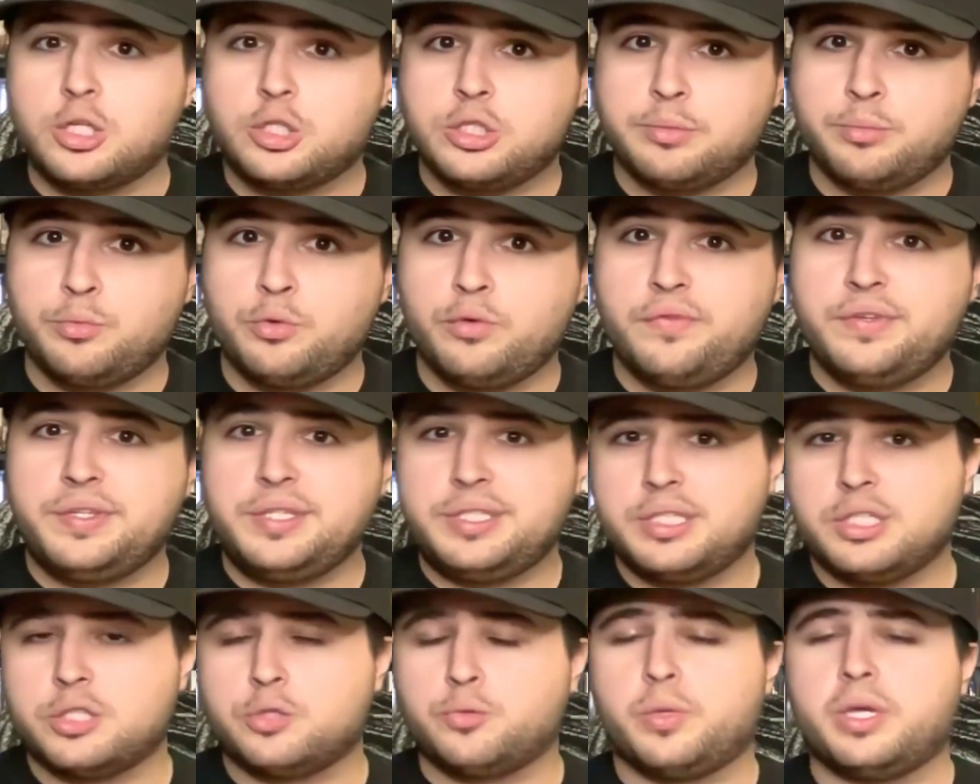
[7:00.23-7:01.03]
some
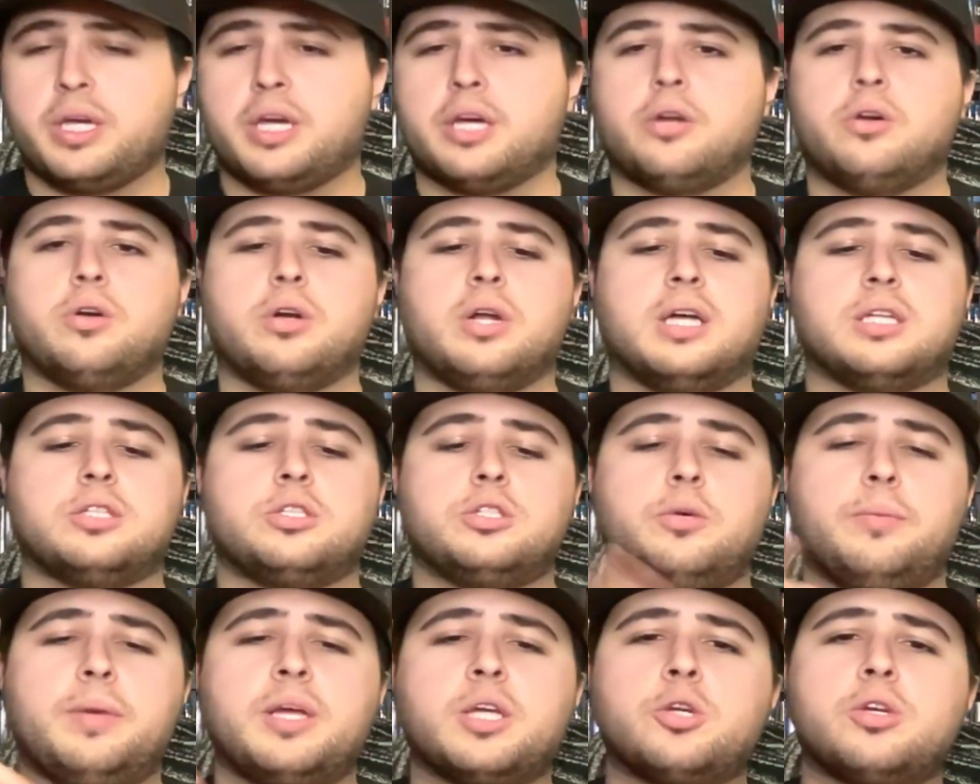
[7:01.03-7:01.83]
movies this weekend or not.
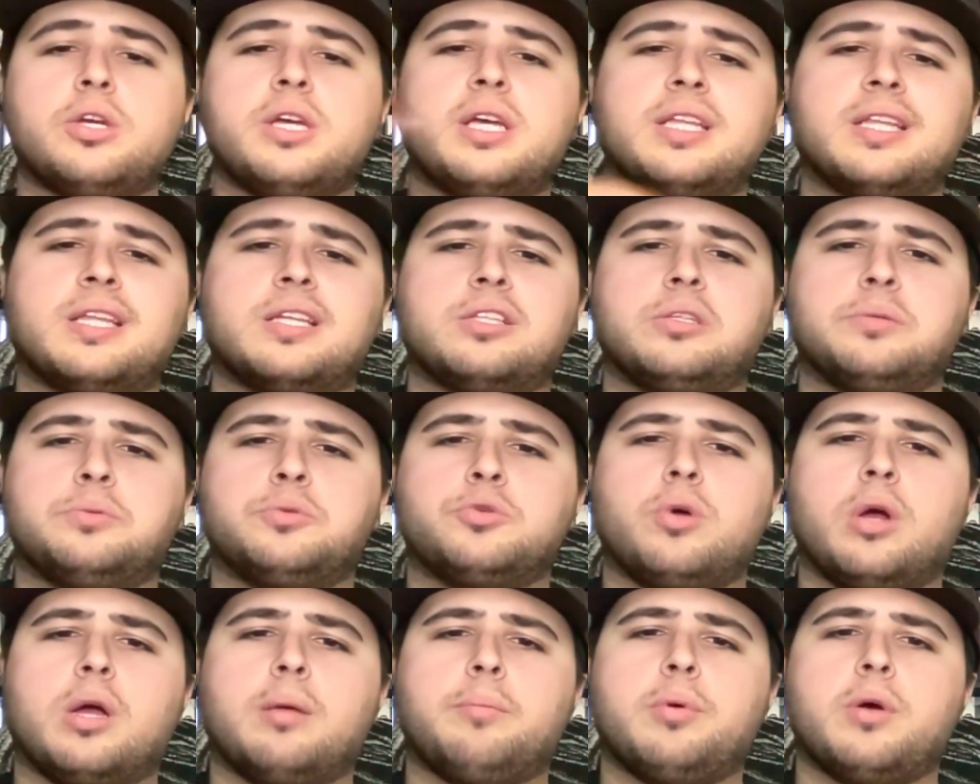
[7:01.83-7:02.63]
So make sure you hit that
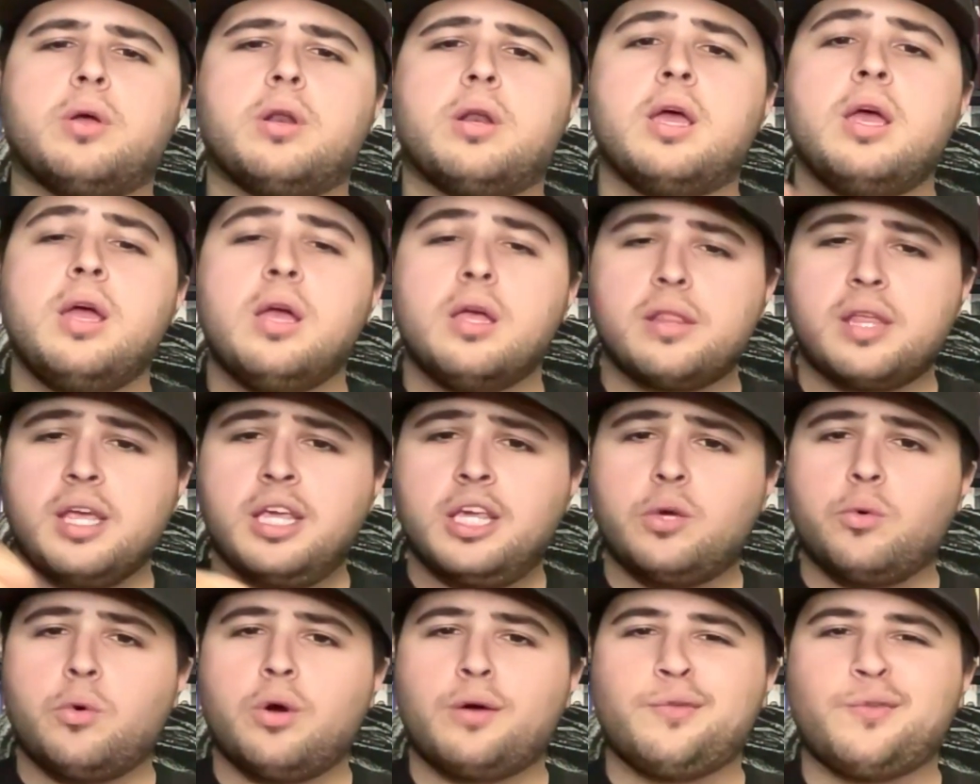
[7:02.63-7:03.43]
subscribe button.
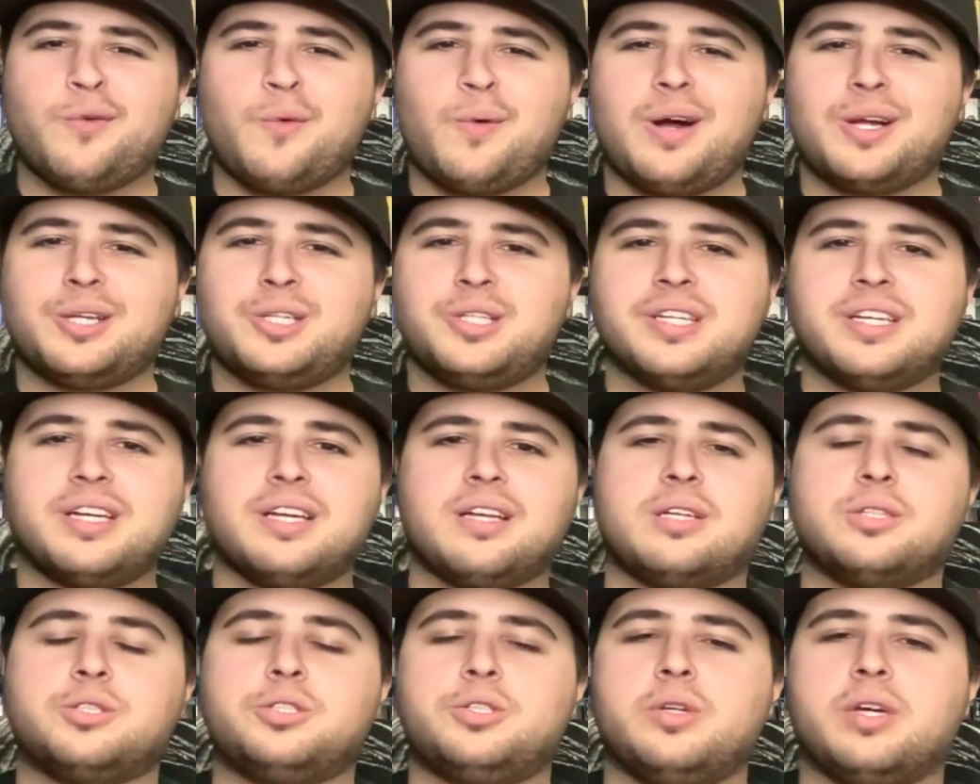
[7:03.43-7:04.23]
Thank you all for watching.
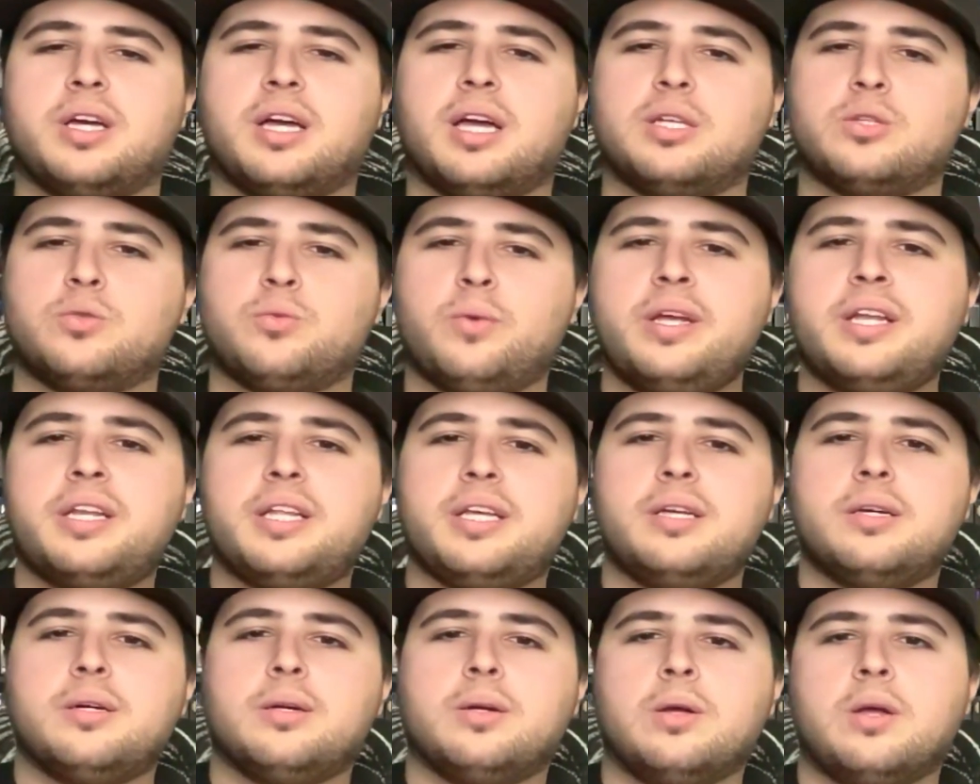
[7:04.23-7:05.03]
I'll see you guys right
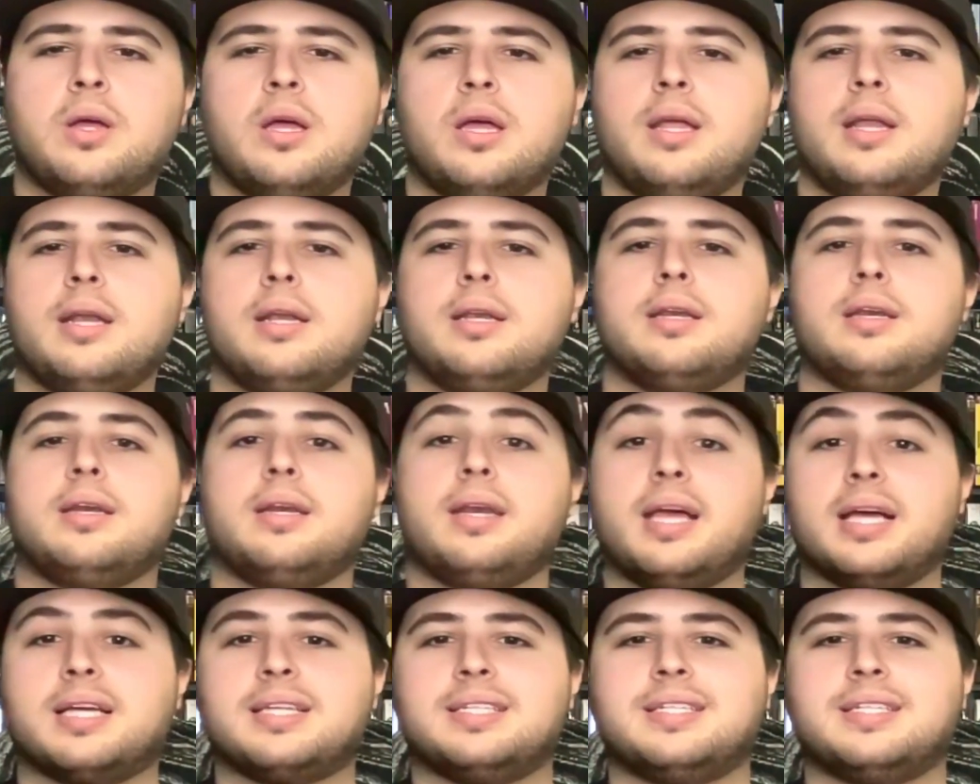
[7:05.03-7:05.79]
here next